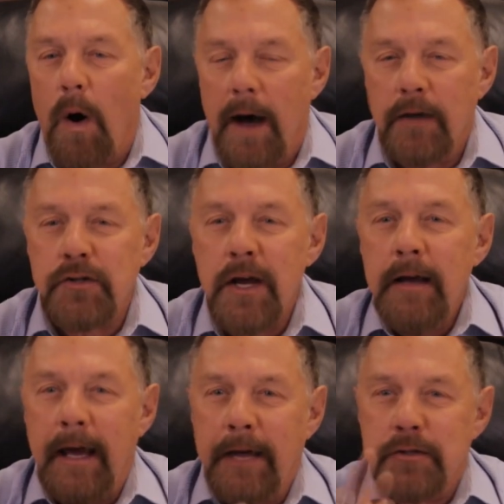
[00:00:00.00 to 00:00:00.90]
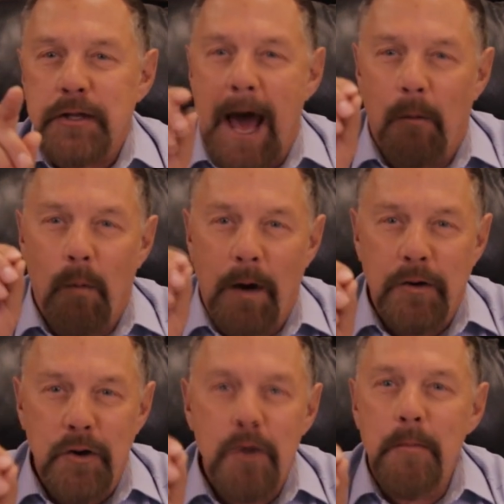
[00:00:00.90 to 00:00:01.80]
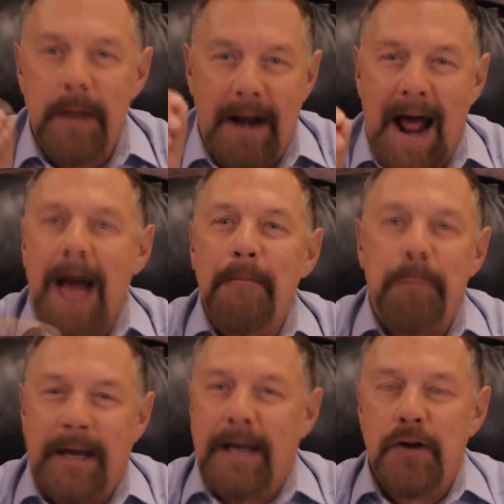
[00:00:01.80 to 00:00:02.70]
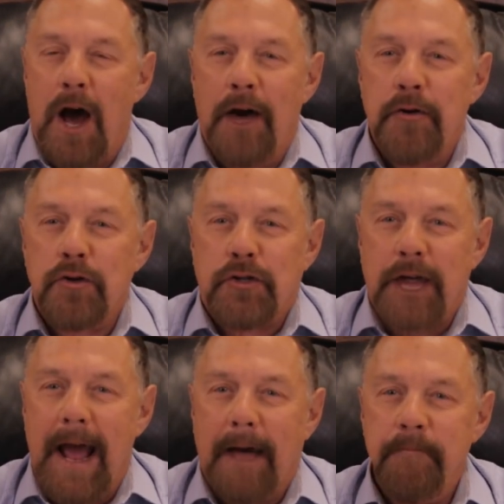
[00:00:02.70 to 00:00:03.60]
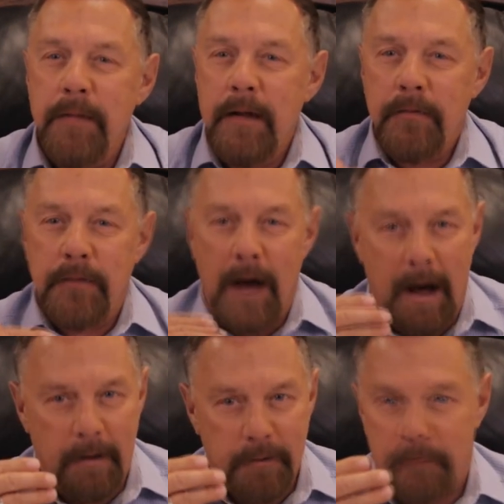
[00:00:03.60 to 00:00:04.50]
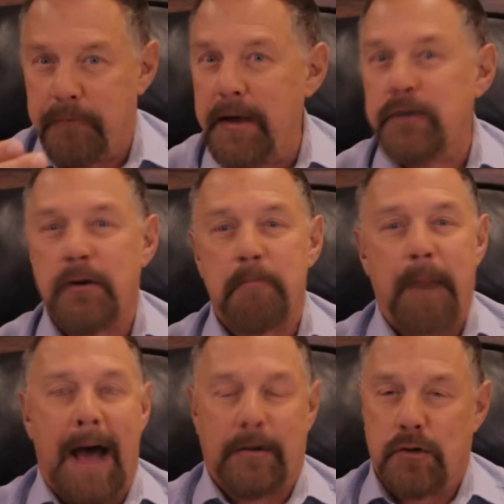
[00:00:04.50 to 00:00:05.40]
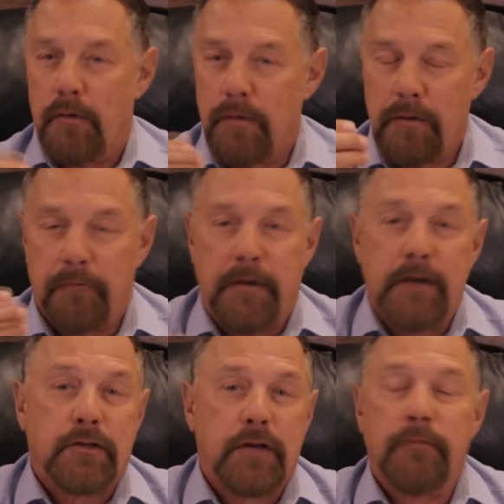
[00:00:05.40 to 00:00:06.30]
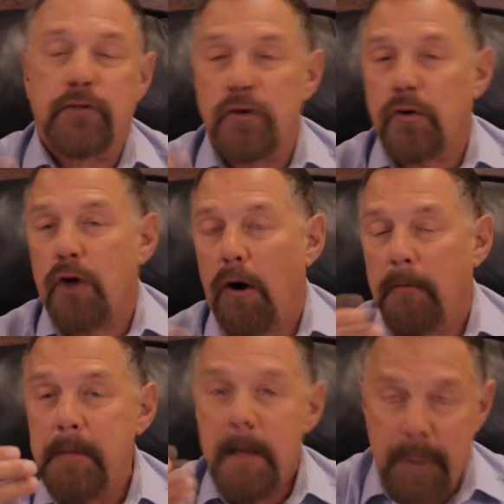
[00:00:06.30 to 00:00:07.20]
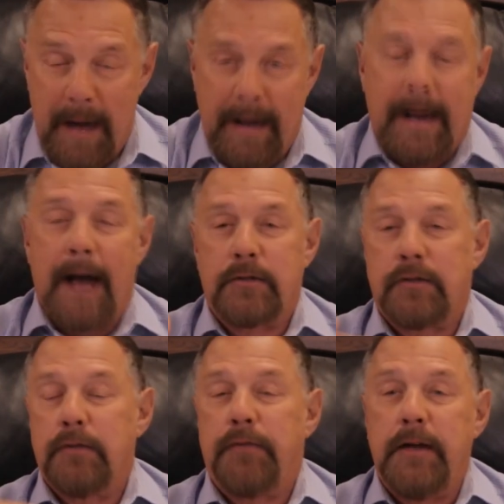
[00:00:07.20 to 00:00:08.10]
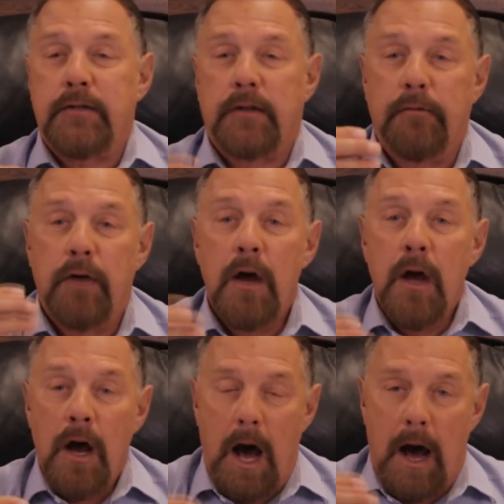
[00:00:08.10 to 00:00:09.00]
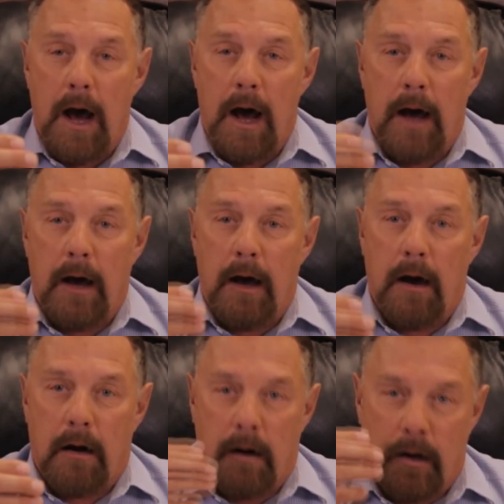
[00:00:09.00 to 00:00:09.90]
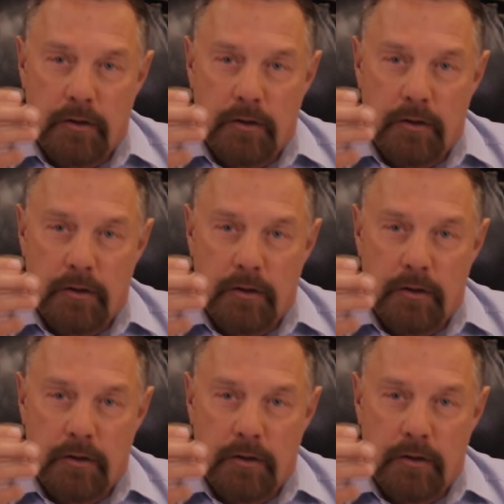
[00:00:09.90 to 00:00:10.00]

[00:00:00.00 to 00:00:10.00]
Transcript: was, is that when you and I begin to understand the, the feast of Passover, the feast of Sukkot, Pentecost, the feast of uh, uh, uh,